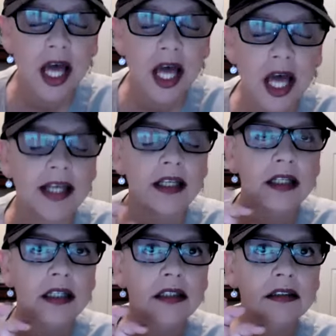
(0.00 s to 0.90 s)
not
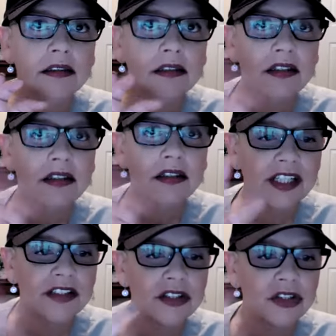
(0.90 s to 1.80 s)

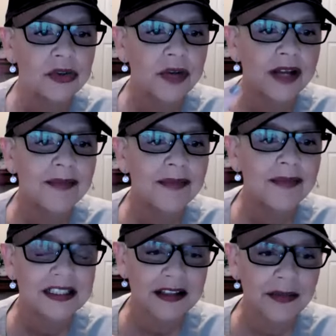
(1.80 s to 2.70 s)
conflating the two and
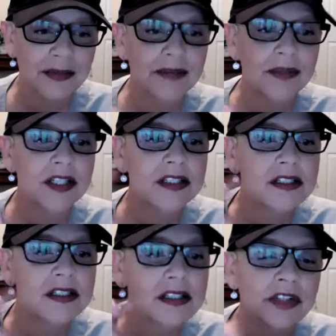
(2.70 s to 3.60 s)
mixing them up.
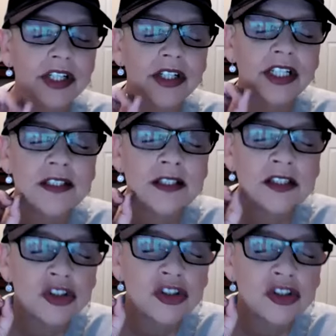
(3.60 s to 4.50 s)
Self care is
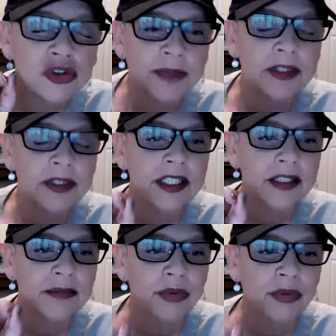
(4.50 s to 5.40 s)

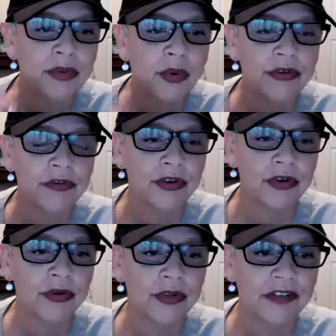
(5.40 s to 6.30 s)
extremely important
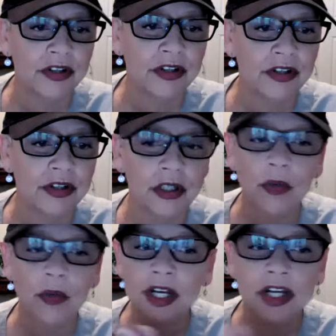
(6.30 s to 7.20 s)
for the griever,
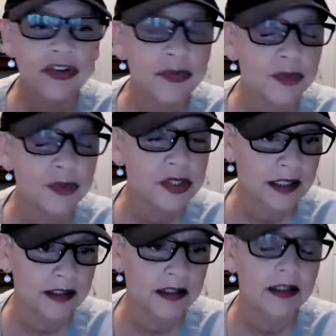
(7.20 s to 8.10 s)

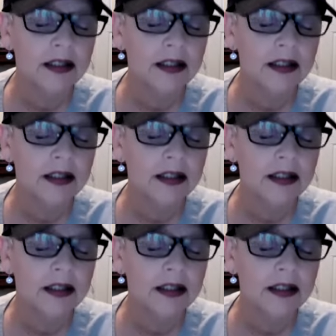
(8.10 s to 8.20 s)
100%.